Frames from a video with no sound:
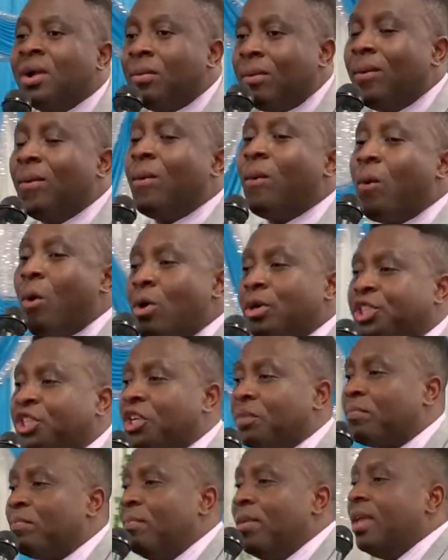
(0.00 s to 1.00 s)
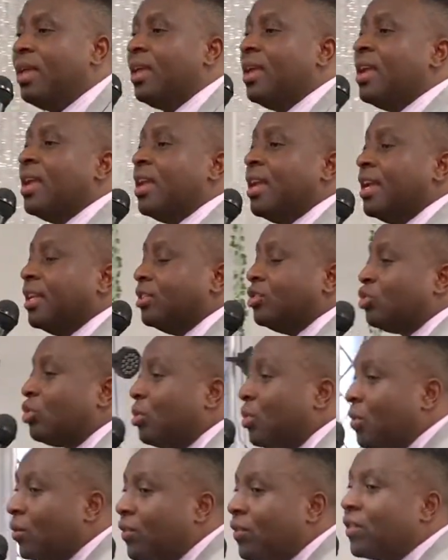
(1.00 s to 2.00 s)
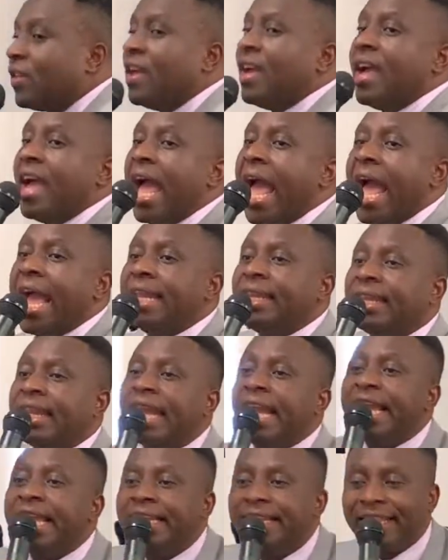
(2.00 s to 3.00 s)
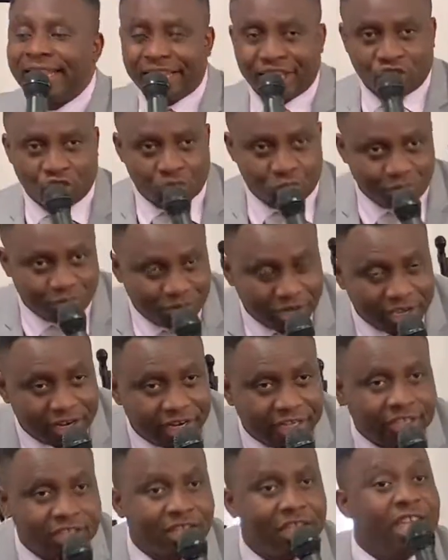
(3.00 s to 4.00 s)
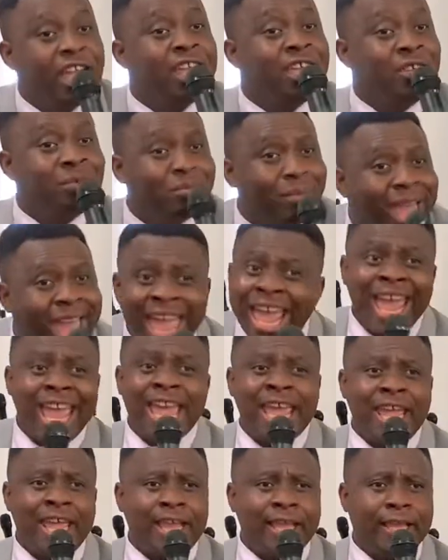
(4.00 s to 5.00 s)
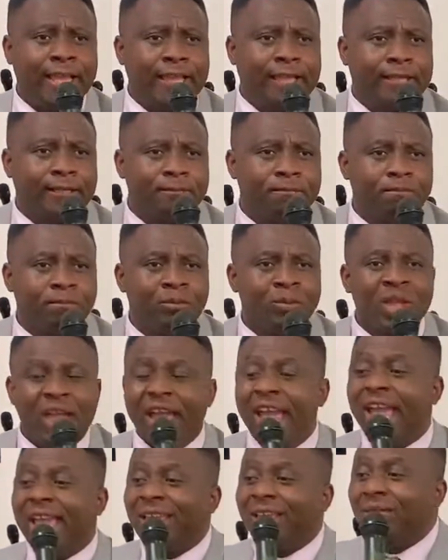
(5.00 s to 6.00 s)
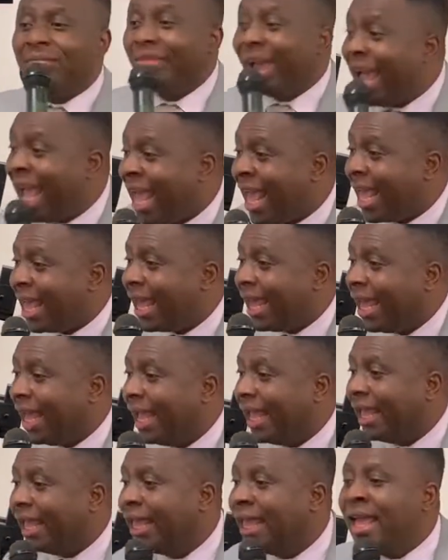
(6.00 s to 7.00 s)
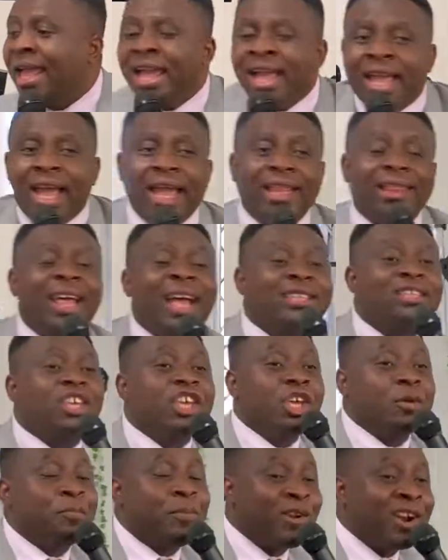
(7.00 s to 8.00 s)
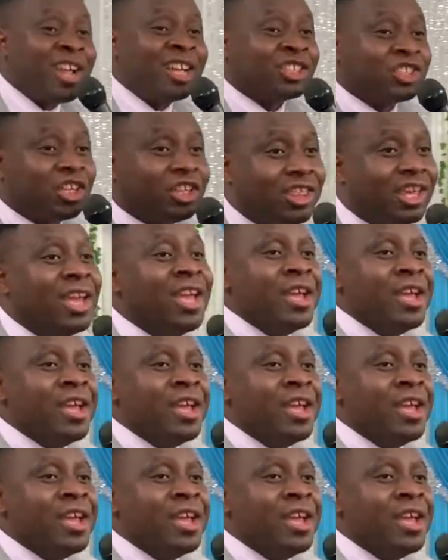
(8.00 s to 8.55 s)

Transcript: will worship me in truth and in the spirit. Amen. Amen. Amen. And as he preached,